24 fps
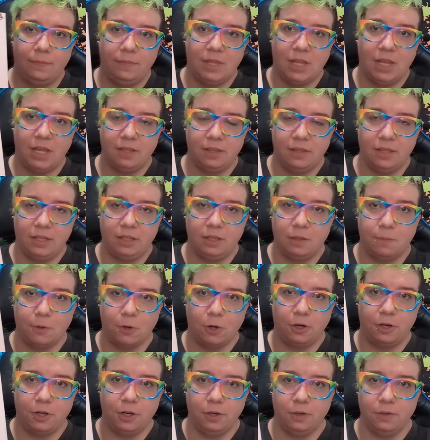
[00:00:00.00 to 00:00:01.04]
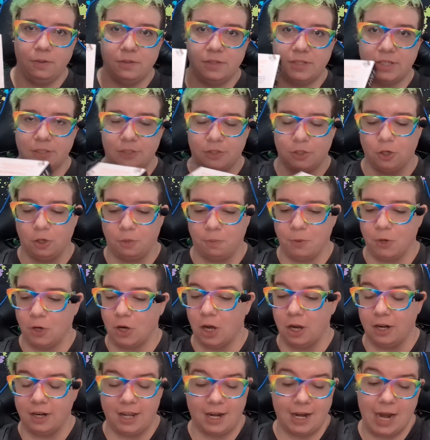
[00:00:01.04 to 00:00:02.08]
that thing, the barcode says
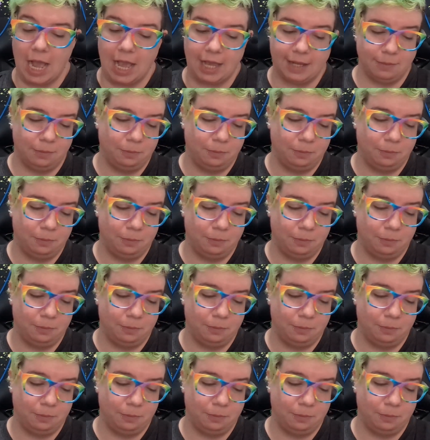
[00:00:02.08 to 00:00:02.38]
cookbook on it.